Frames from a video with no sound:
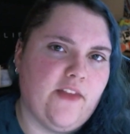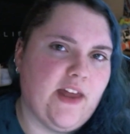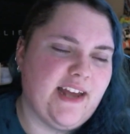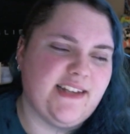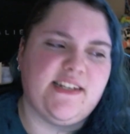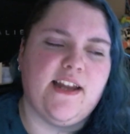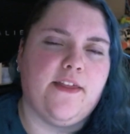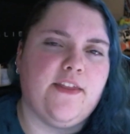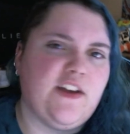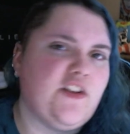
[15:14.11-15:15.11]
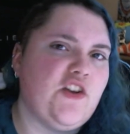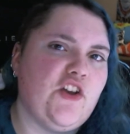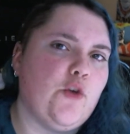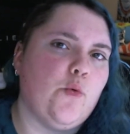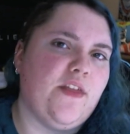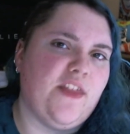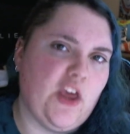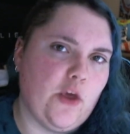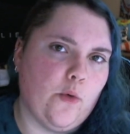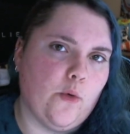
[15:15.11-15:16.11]
That has nothing to do with
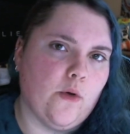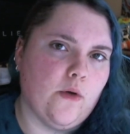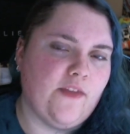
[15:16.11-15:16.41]
you.